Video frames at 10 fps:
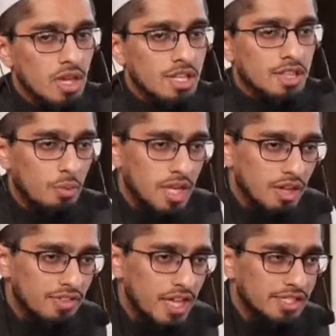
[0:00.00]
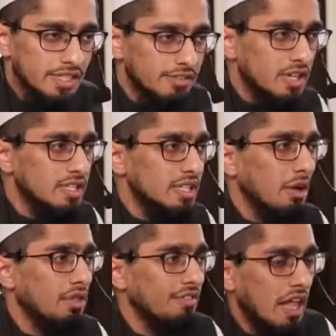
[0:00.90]
The weight of that silver is now
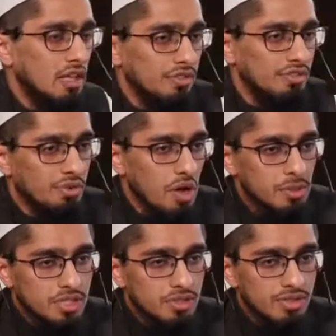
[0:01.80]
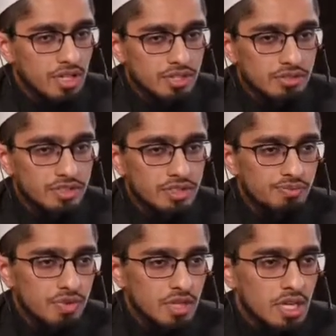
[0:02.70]
the value of the raw material of that silver.
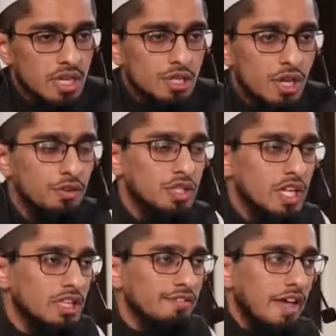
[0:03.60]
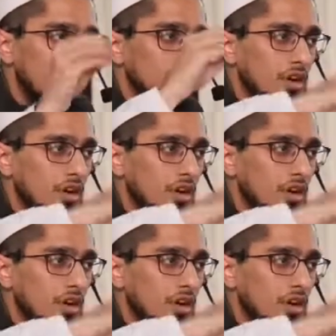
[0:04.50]
If you take the value of the